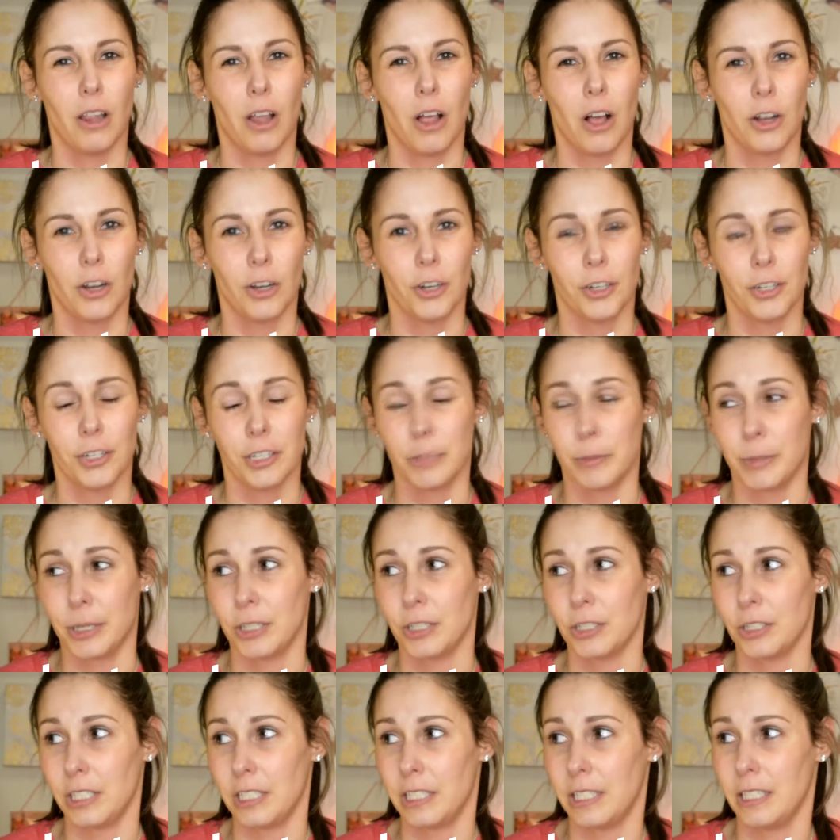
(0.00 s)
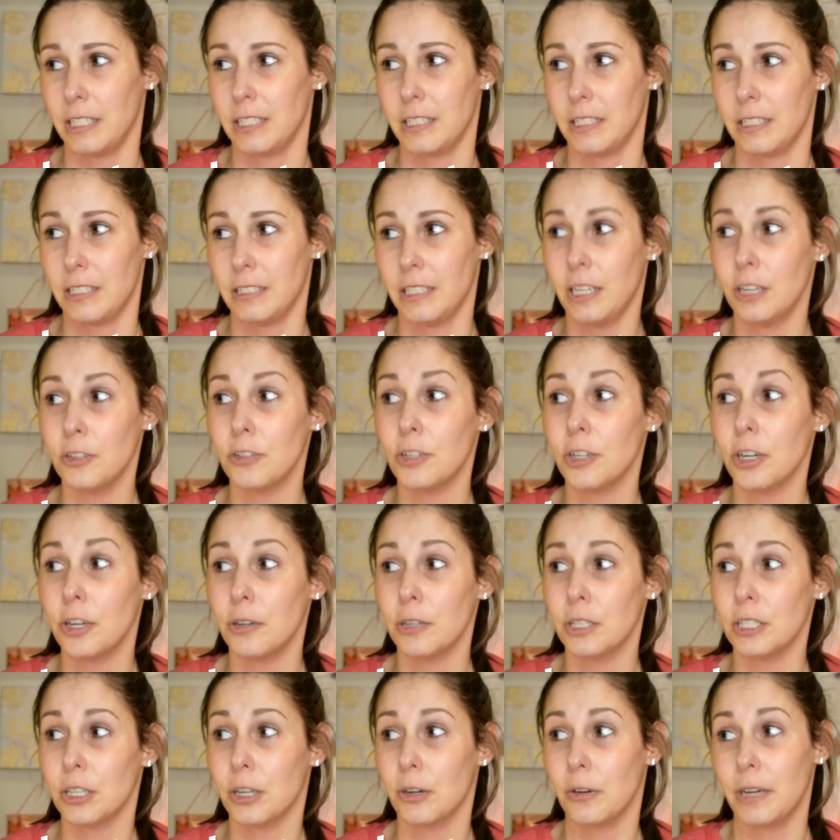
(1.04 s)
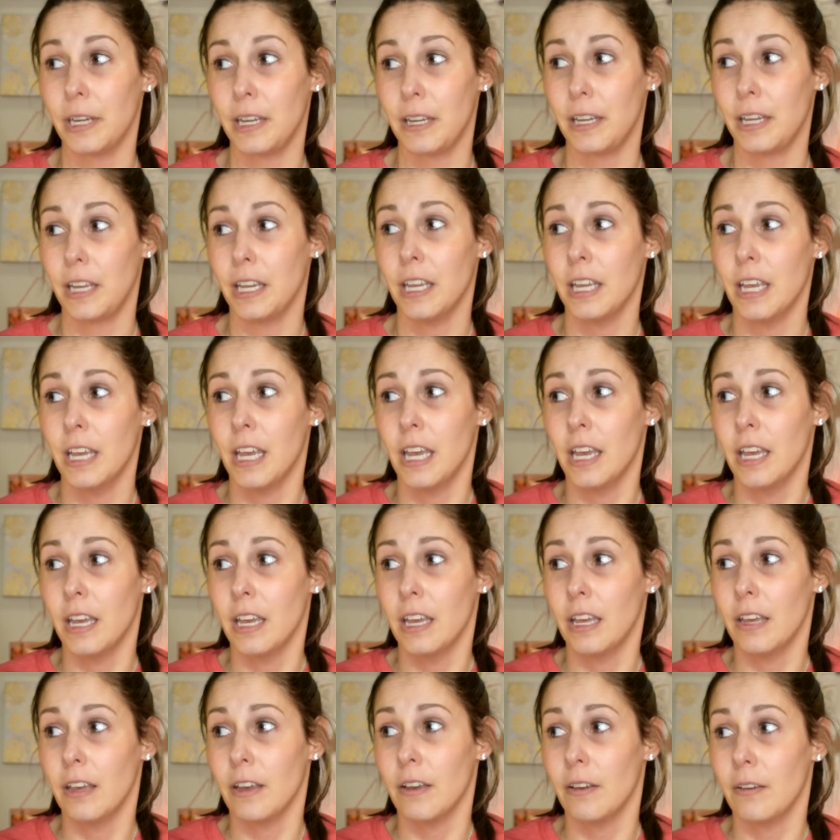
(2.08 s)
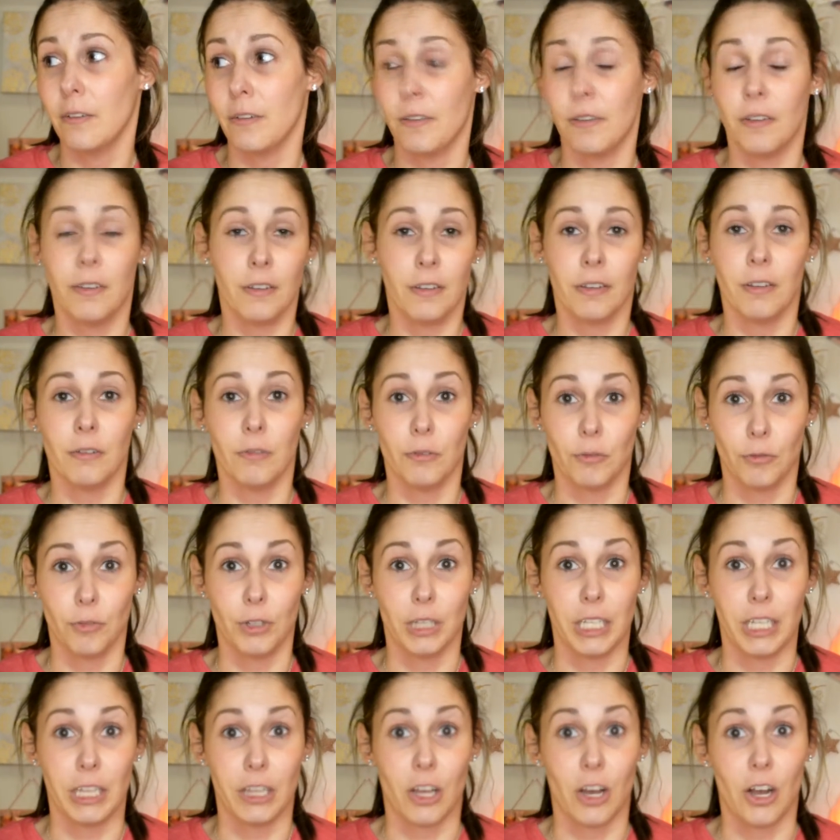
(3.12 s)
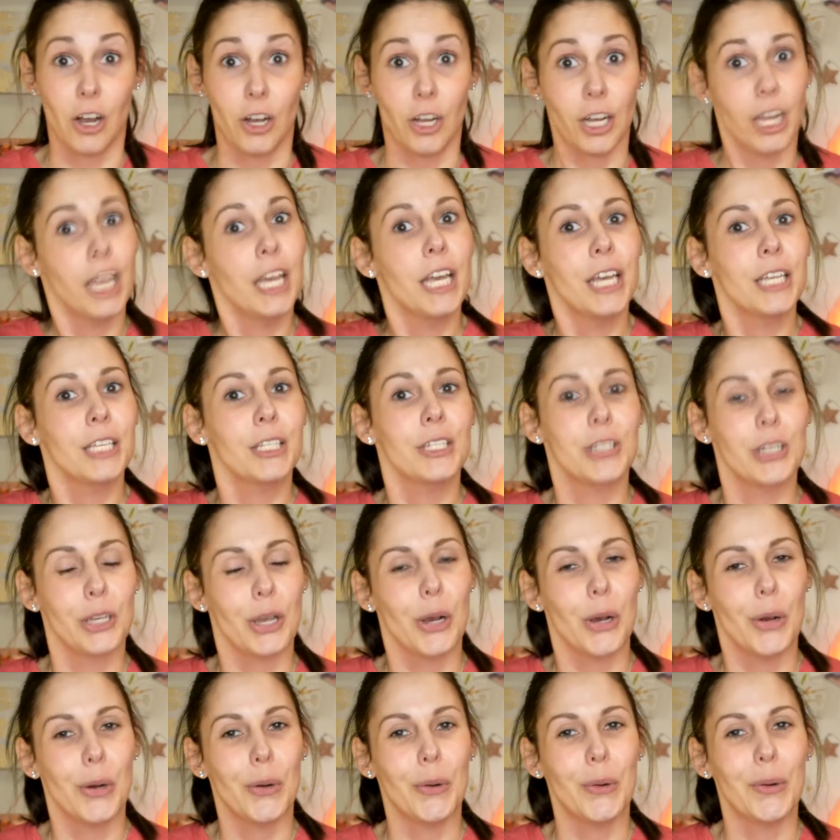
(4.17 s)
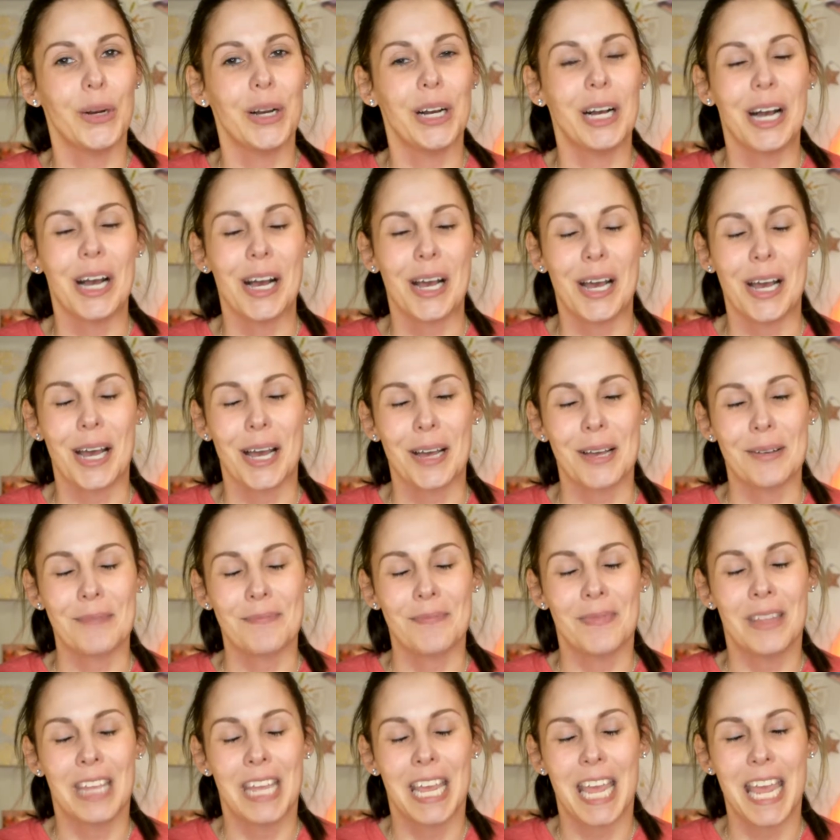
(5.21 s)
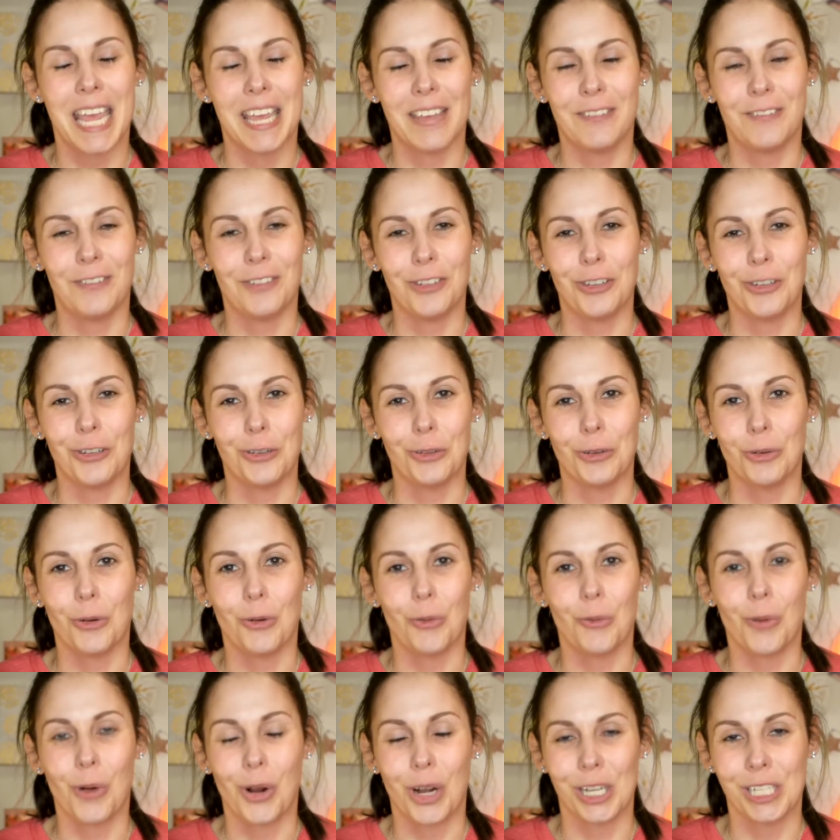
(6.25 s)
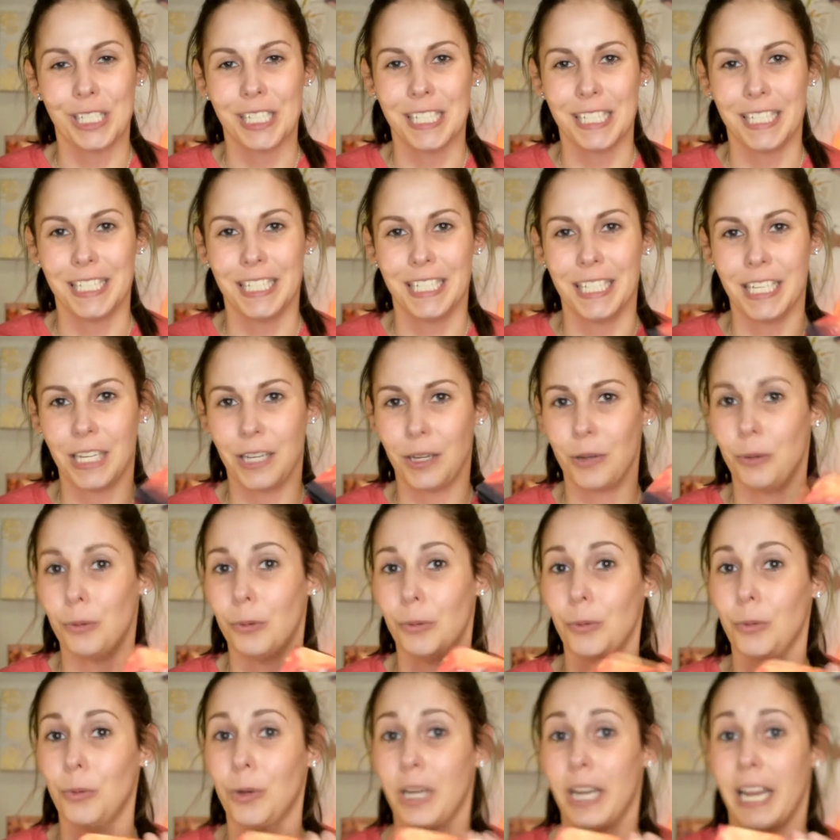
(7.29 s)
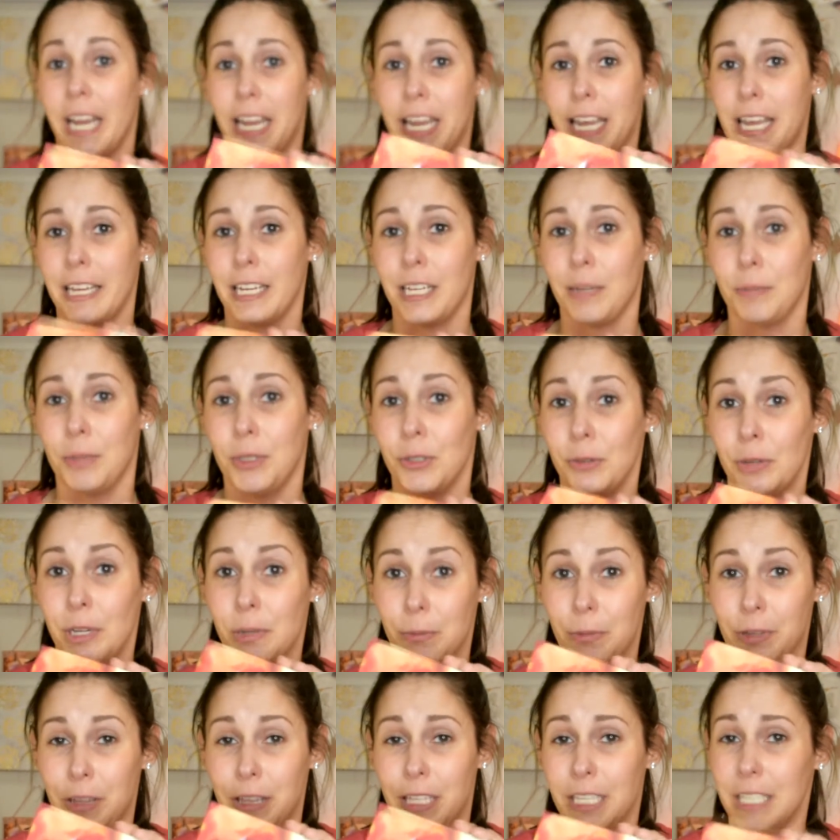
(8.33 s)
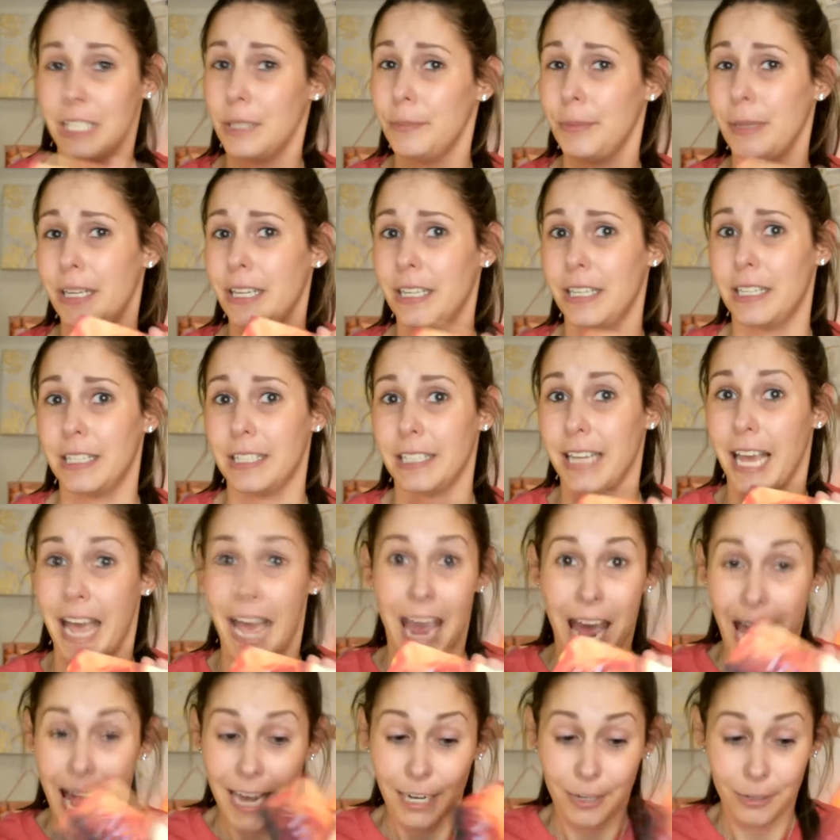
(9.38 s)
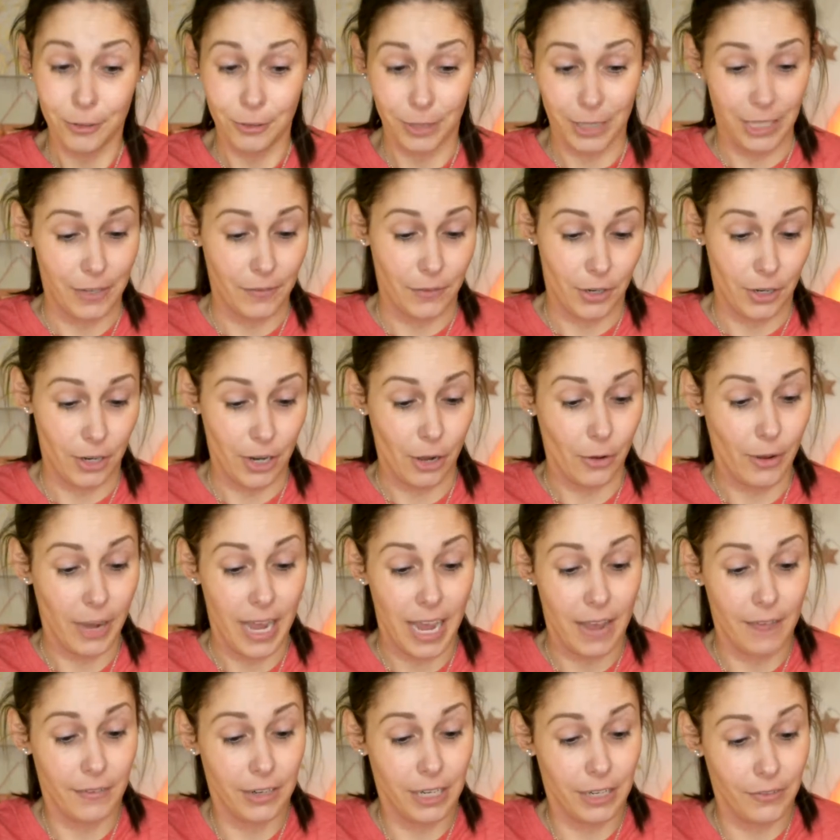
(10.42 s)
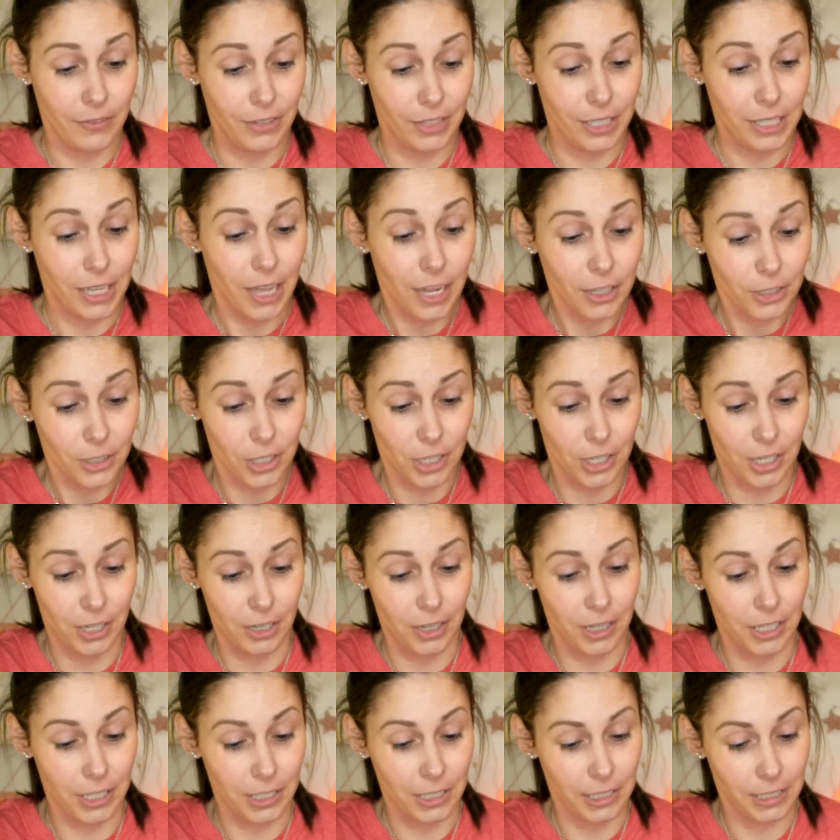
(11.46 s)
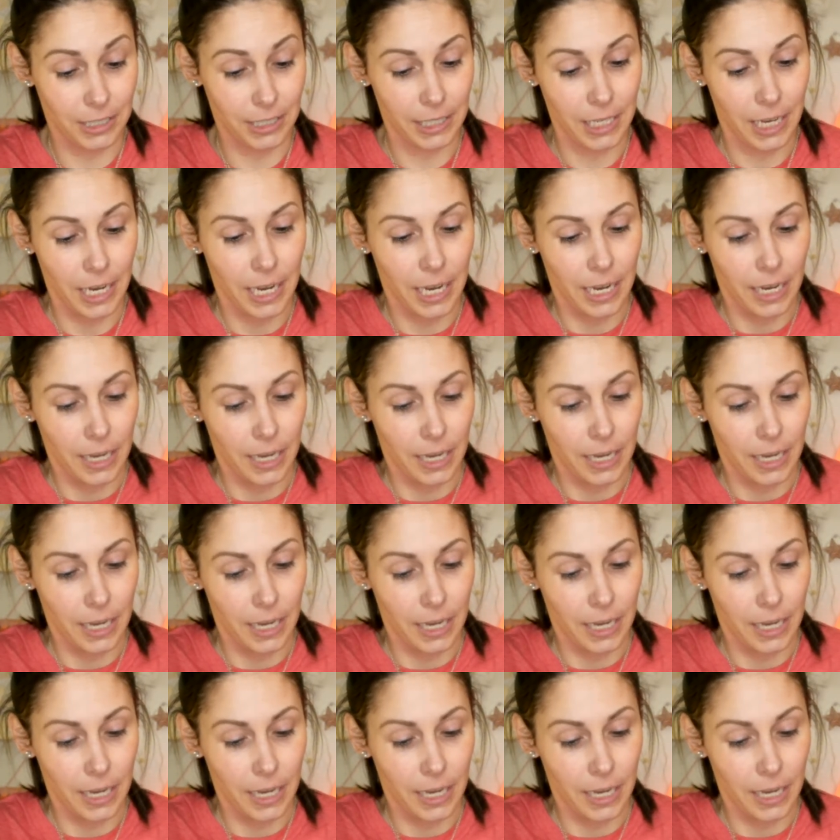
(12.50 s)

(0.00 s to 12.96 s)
longer, especially since this intro is already really long. So if you want to see what I end up doing with this, because I don't even know, I haven't even touched these.